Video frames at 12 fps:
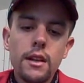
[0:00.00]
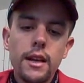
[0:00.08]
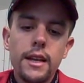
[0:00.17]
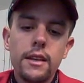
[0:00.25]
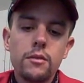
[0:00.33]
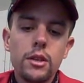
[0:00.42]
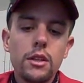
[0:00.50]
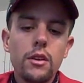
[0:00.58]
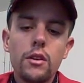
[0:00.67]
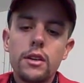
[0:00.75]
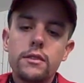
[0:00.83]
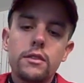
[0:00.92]
And really
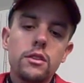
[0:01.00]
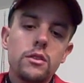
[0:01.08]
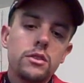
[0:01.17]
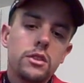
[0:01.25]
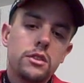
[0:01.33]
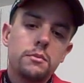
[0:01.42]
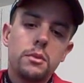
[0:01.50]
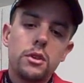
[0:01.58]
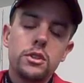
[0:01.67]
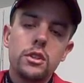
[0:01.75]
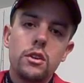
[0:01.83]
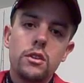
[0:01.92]
all you have to do is you just
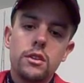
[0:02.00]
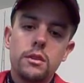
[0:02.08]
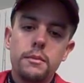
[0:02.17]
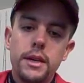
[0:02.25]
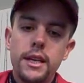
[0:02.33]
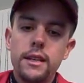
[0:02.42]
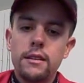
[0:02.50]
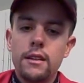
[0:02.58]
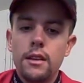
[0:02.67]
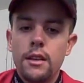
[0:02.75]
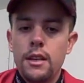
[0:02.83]
push it onto the bait,